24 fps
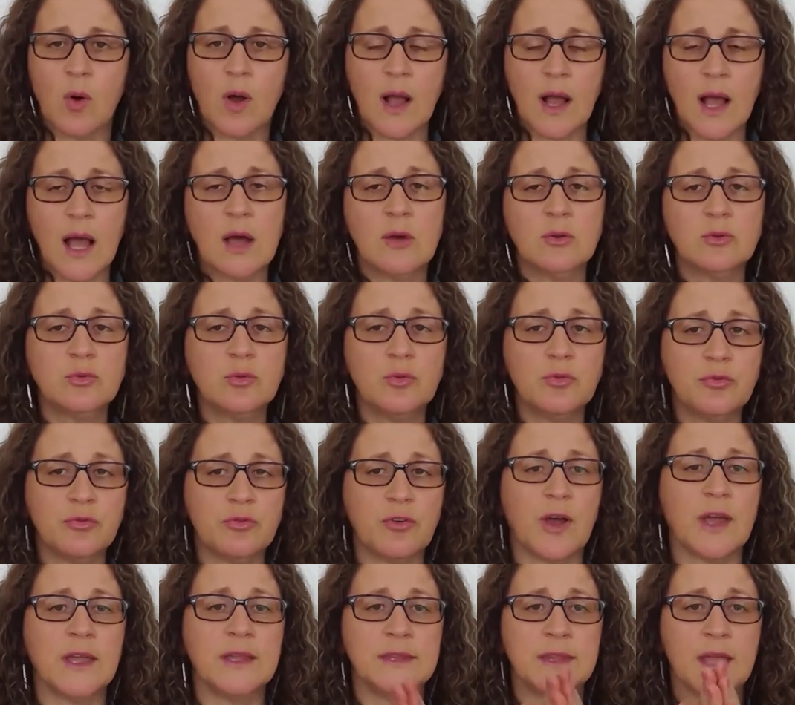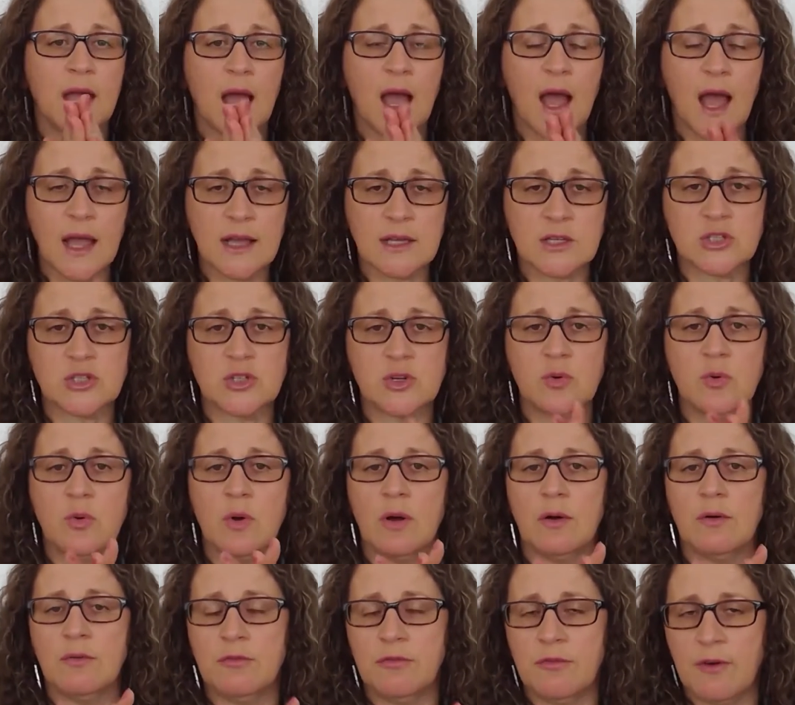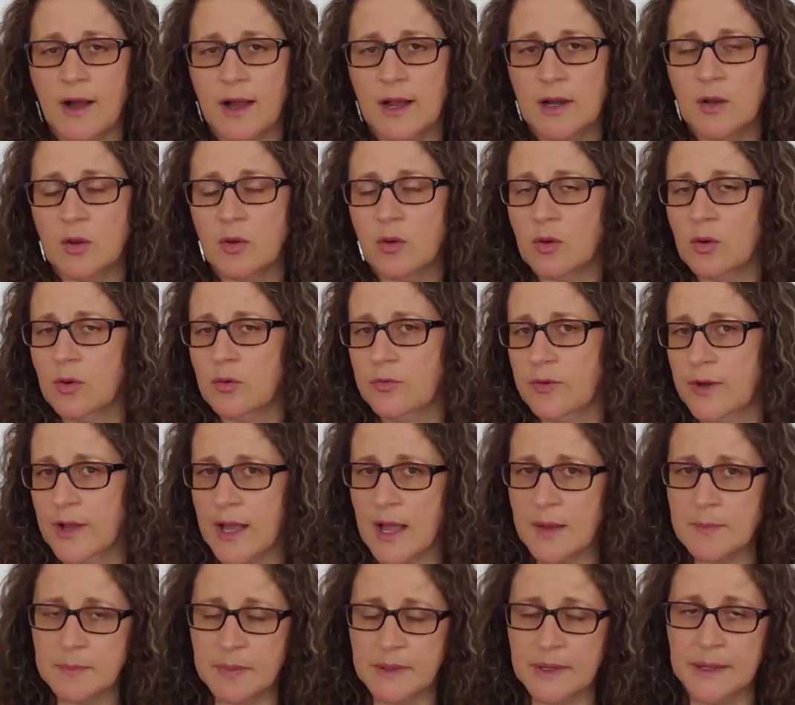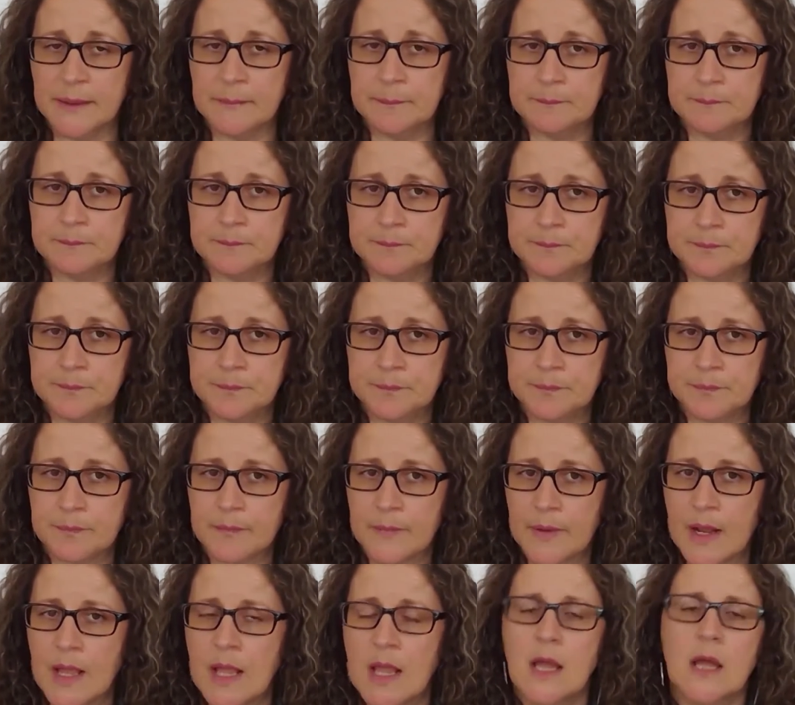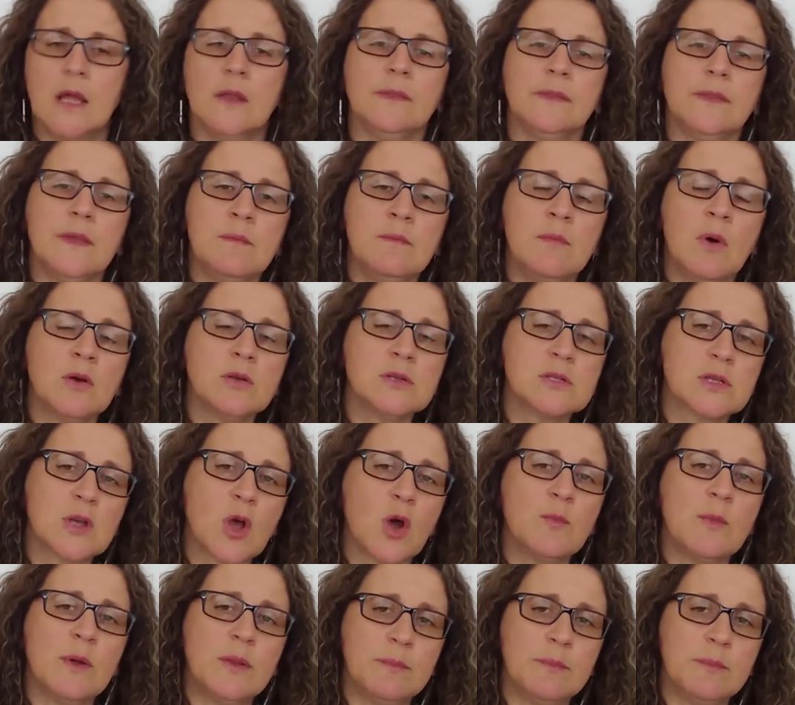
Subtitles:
how to find the actual value of a company. The most common